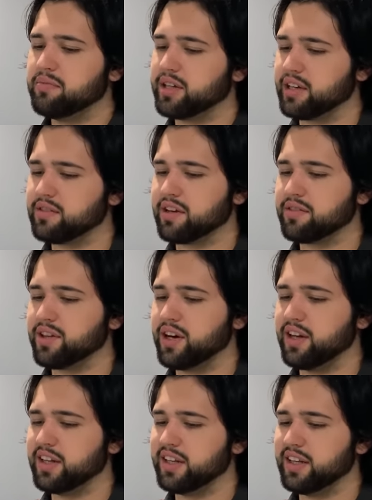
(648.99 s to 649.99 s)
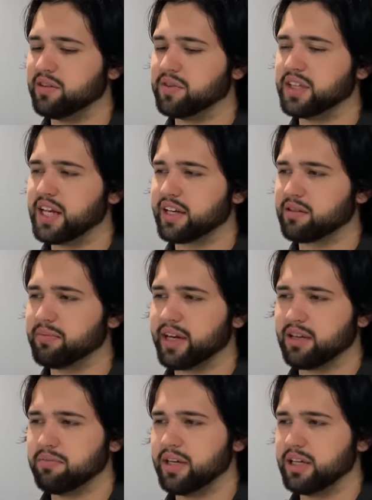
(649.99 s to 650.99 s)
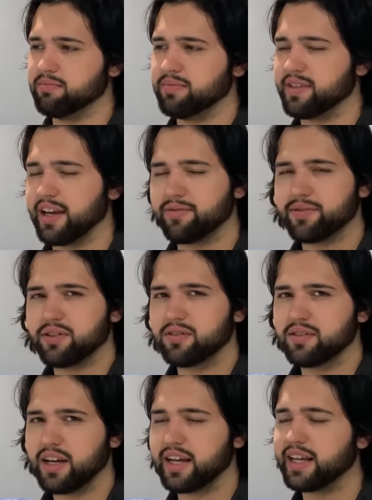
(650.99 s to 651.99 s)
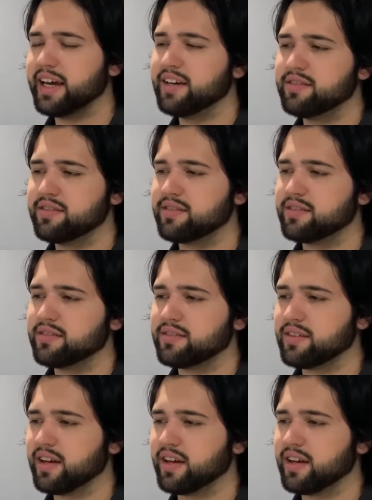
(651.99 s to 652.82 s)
because I thought it would, like, make me safer, I guess.